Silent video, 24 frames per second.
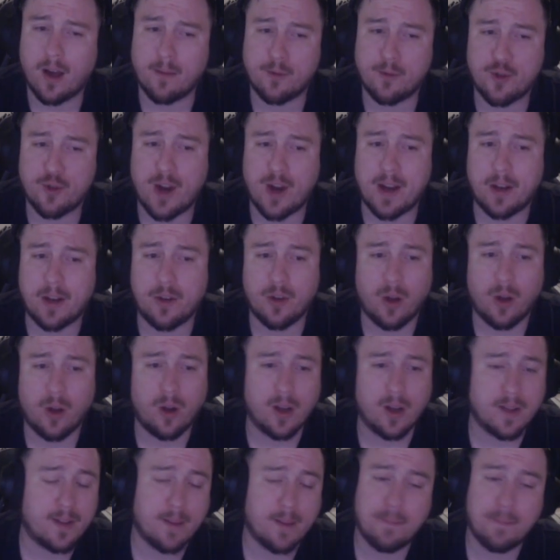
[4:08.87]
try to
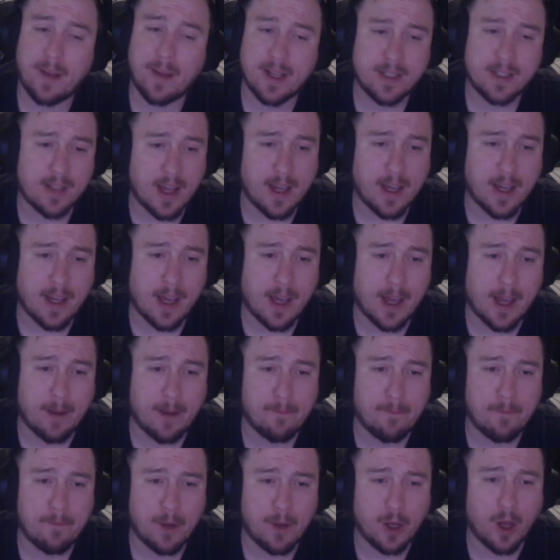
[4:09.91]
null it the best they
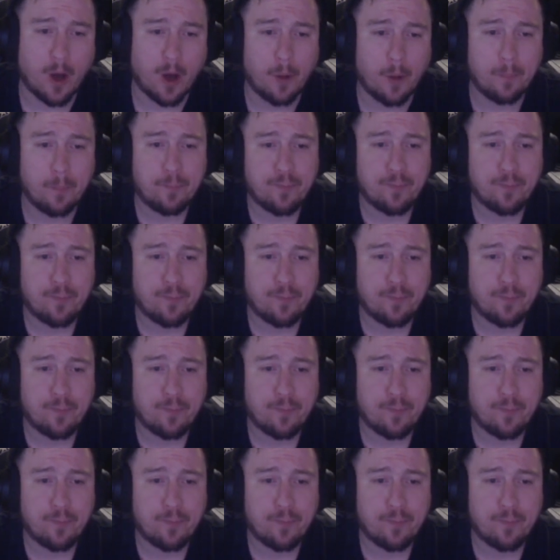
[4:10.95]
can, you know.